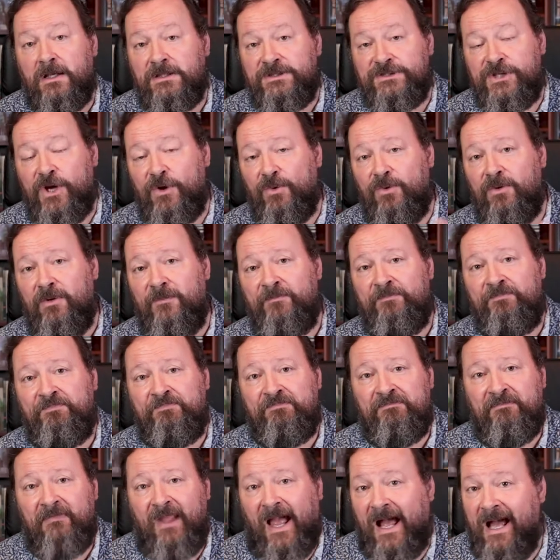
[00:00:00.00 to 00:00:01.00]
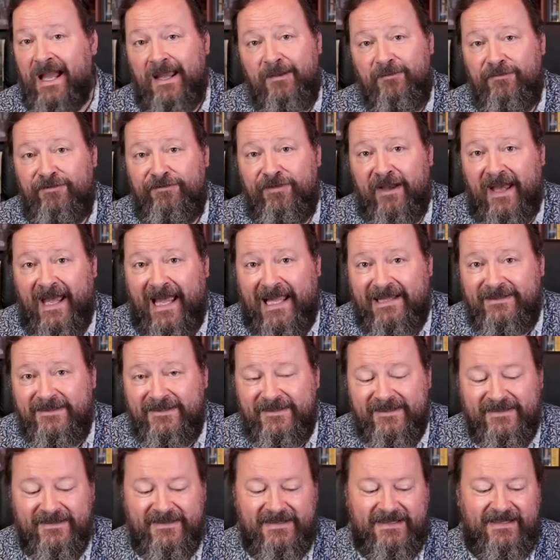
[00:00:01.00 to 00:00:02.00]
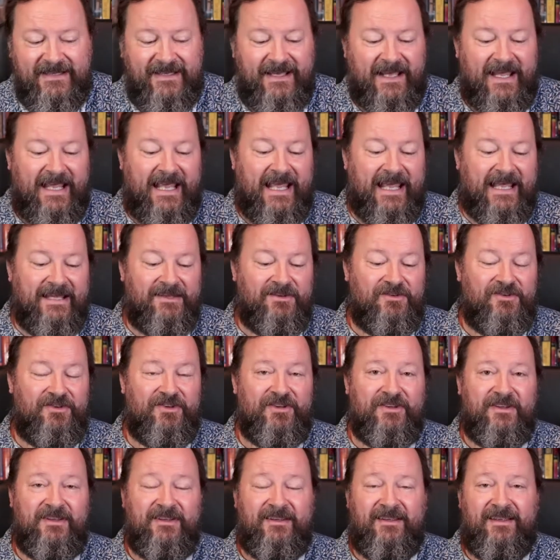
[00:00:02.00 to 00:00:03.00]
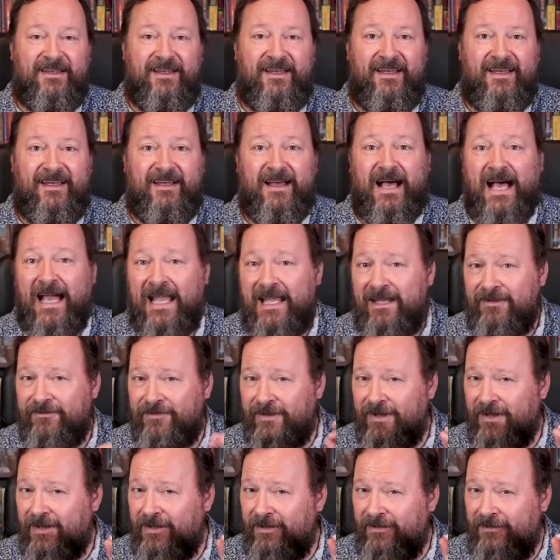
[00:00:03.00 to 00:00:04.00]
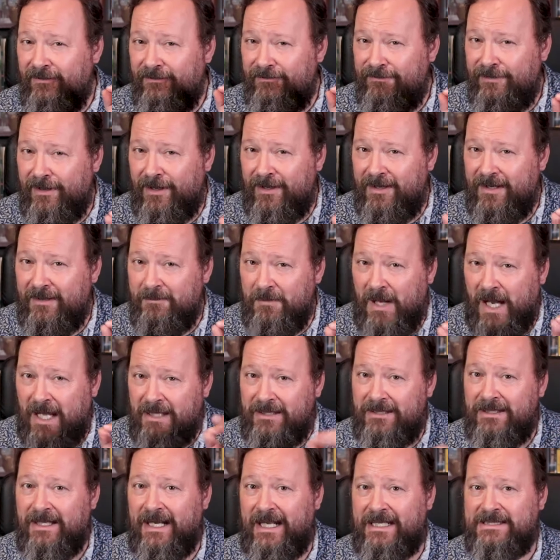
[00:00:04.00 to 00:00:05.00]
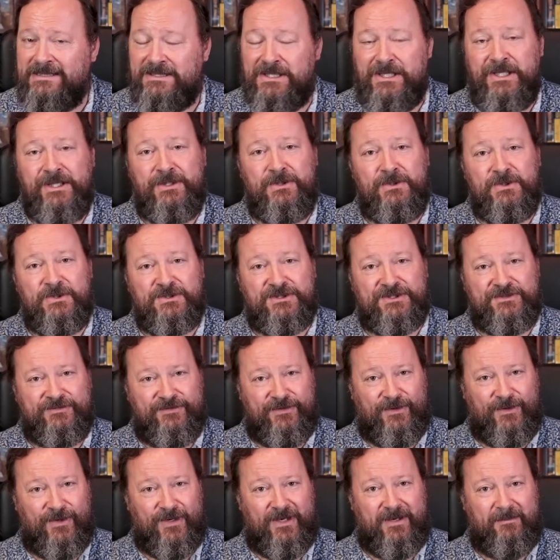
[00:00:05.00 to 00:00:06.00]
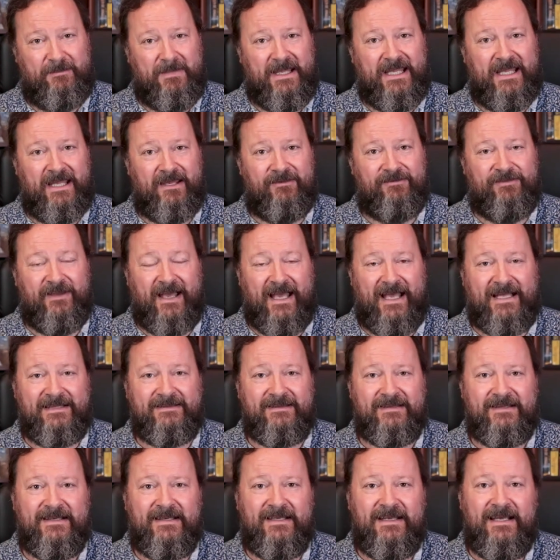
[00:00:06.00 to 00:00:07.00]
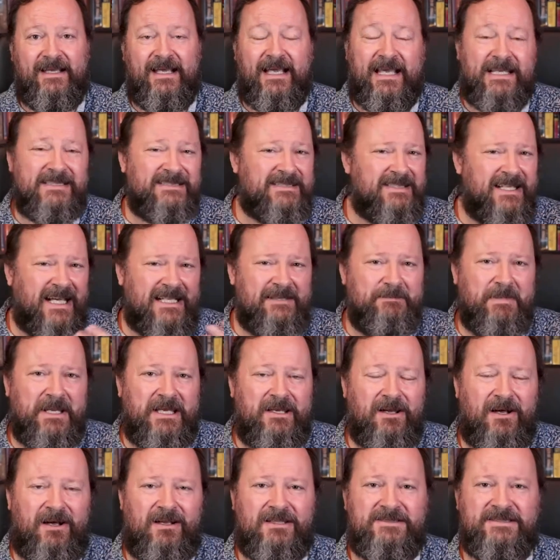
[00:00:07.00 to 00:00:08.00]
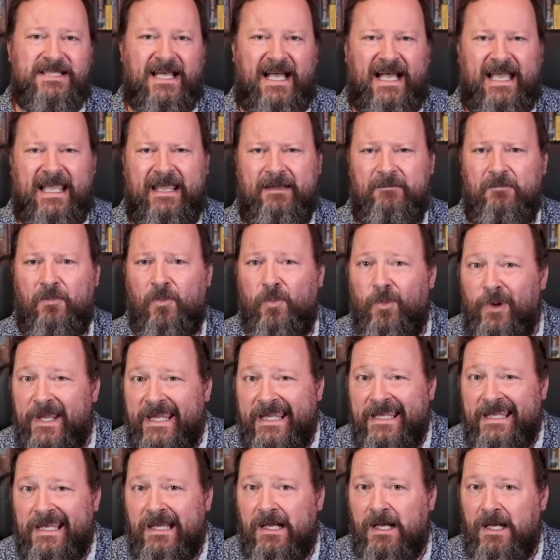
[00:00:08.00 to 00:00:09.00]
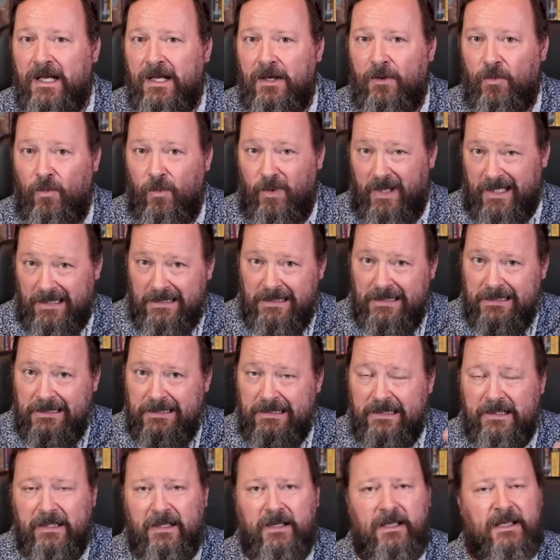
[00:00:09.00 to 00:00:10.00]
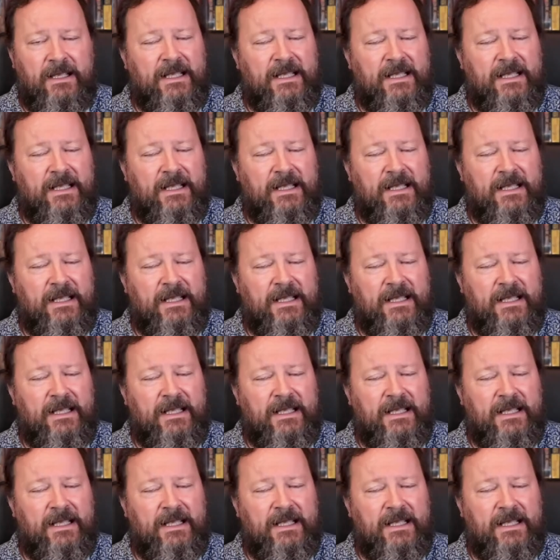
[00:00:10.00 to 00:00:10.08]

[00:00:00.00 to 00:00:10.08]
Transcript: So I am fat, and I have a very modern excuse for being fat. It's not because I am weak-willed.